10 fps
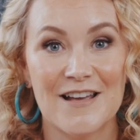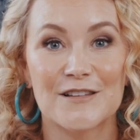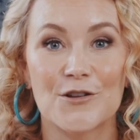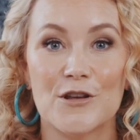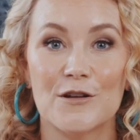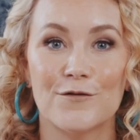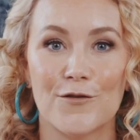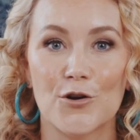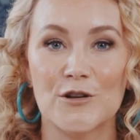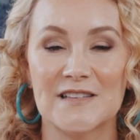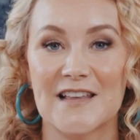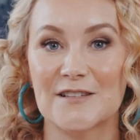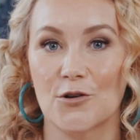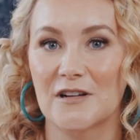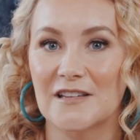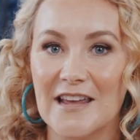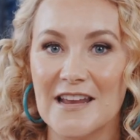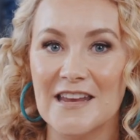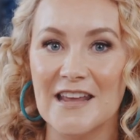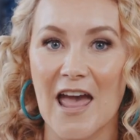so you can focus less on
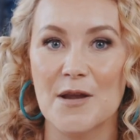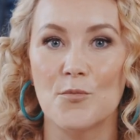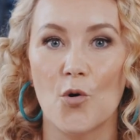cleaning and